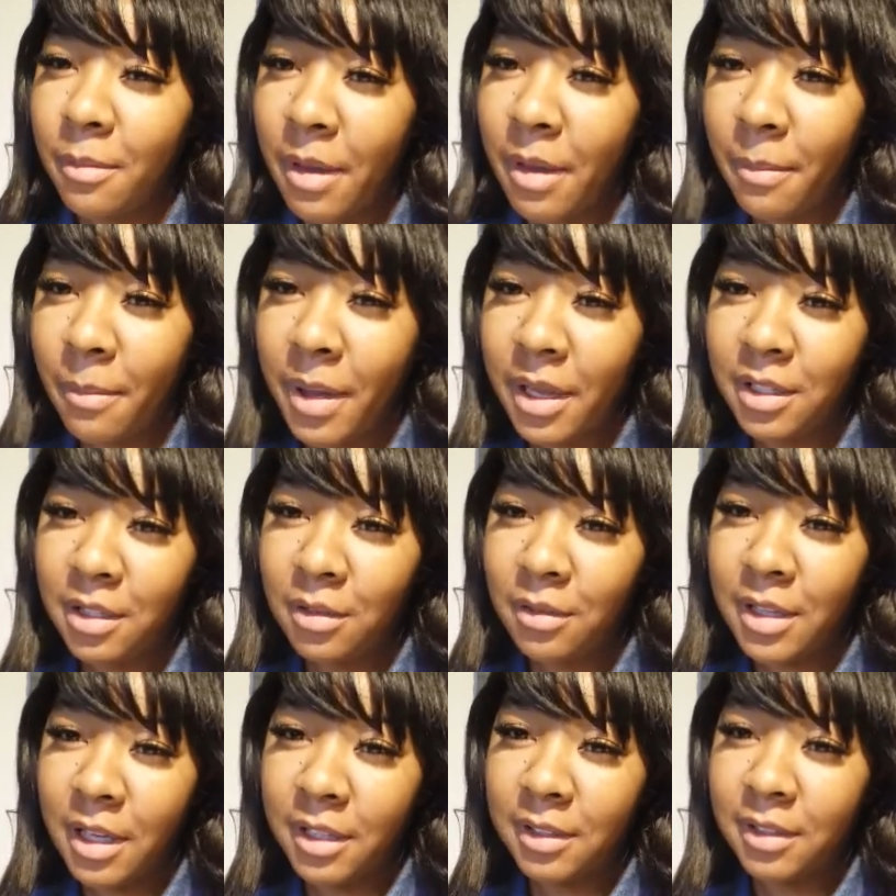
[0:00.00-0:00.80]
you about my
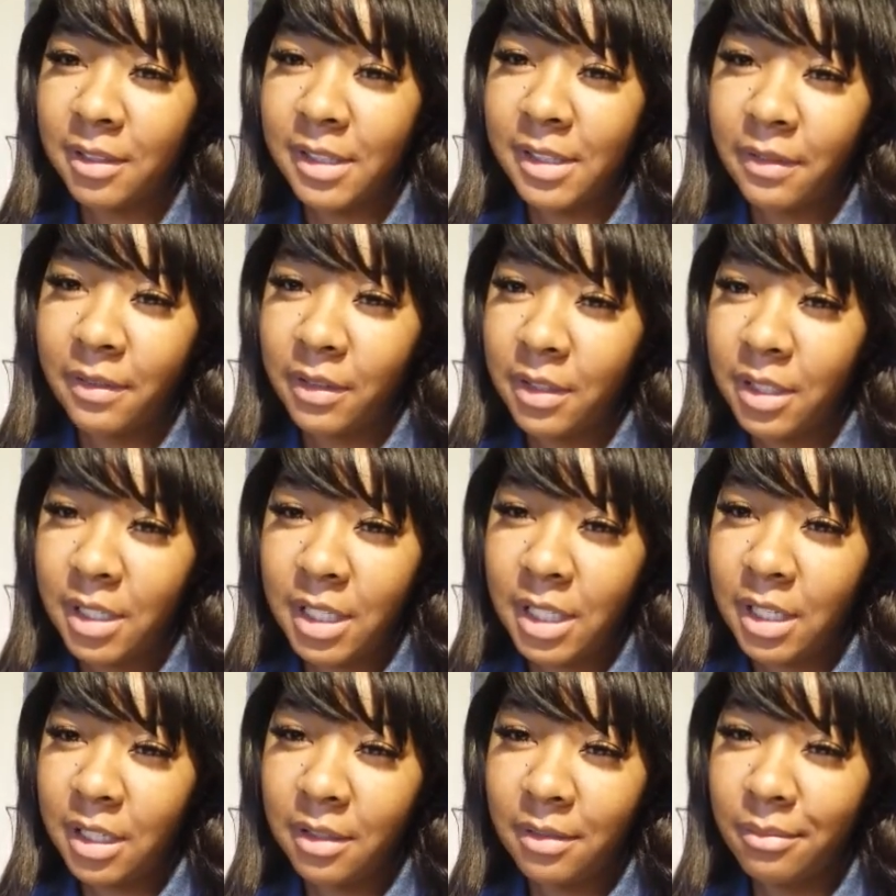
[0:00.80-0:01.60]

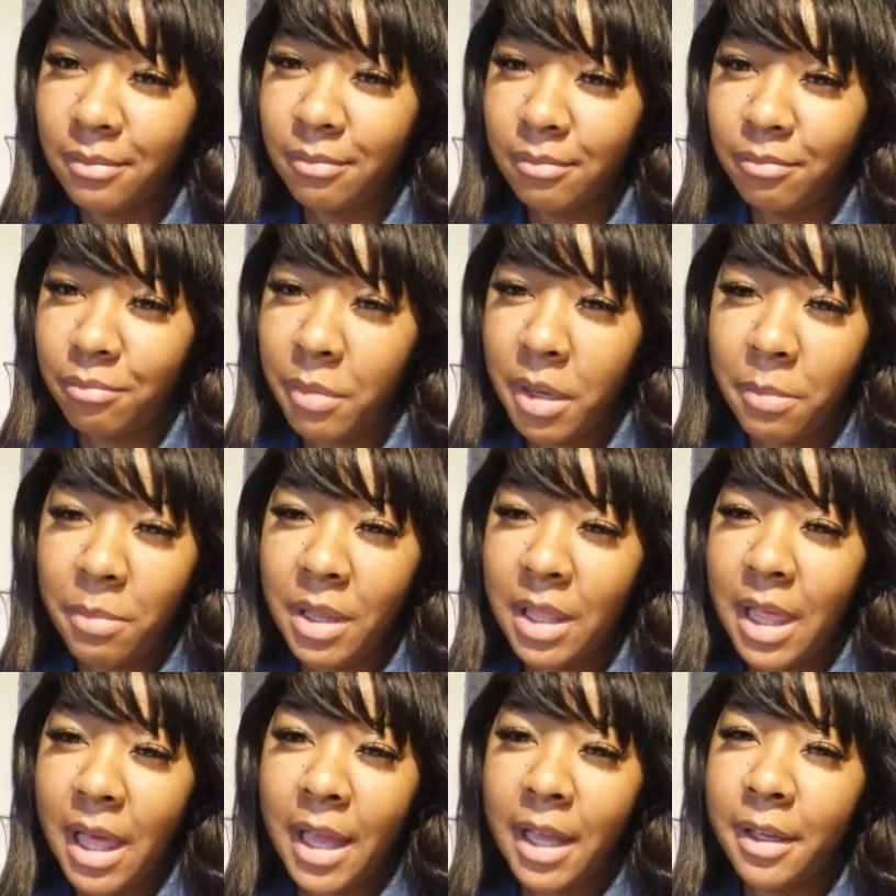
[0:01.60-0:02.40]
2017.
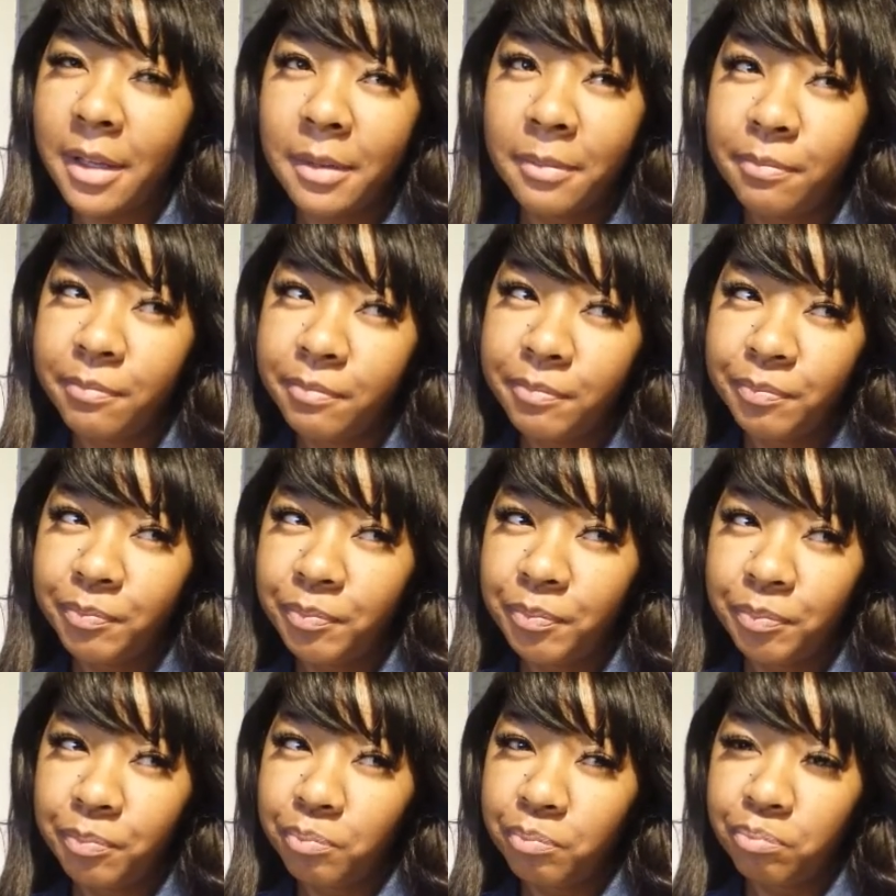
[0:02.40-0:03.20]
Maybe like,
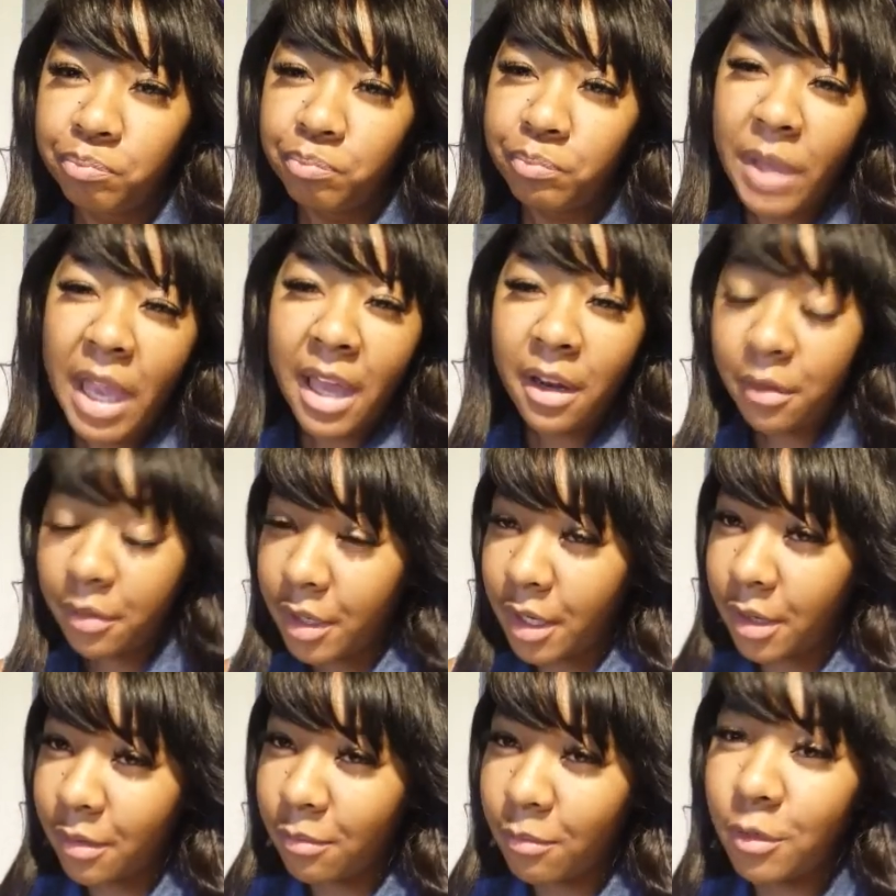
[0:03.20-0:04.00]
I
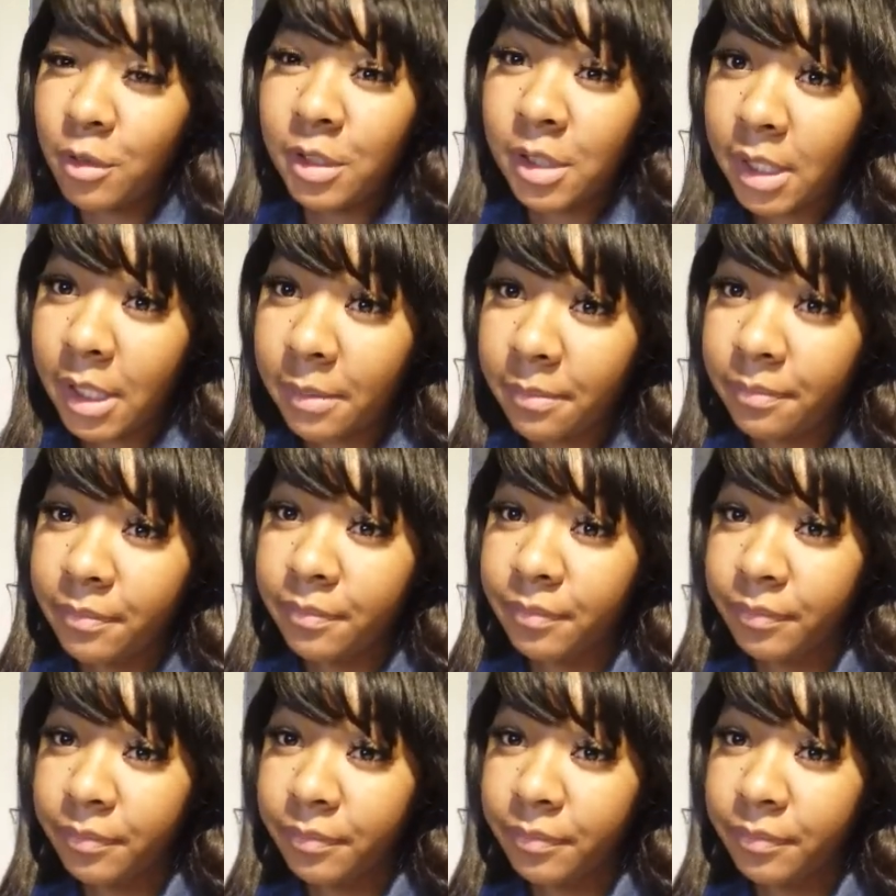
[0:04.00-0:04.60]
don't know. We'll see.